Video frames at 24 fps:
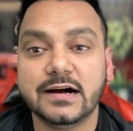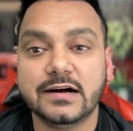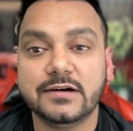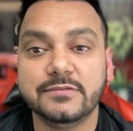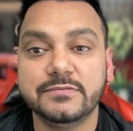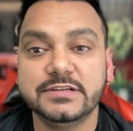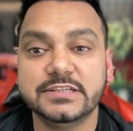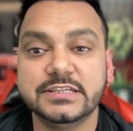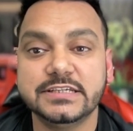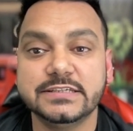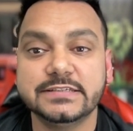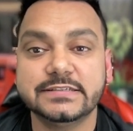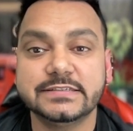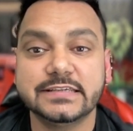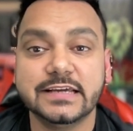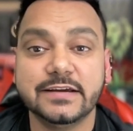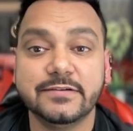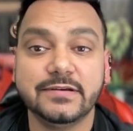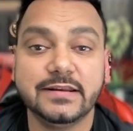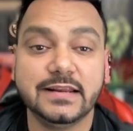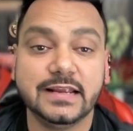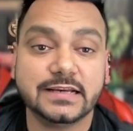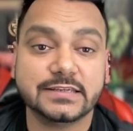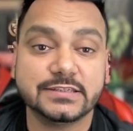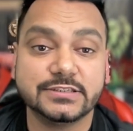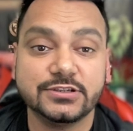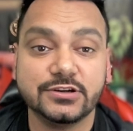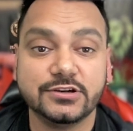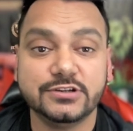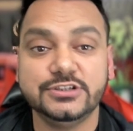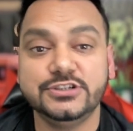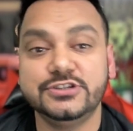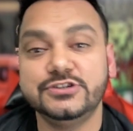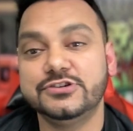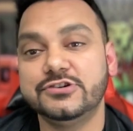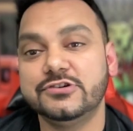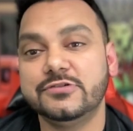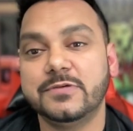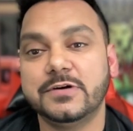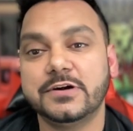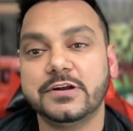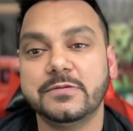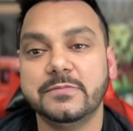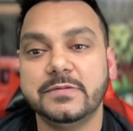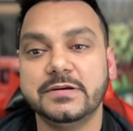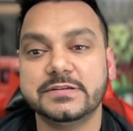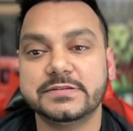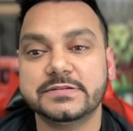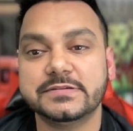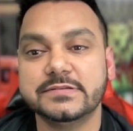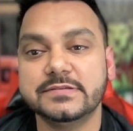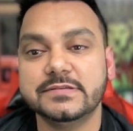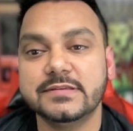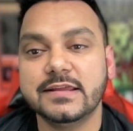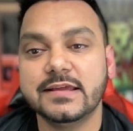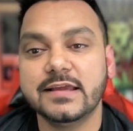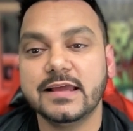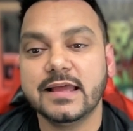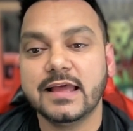which is 7x YouTube automation.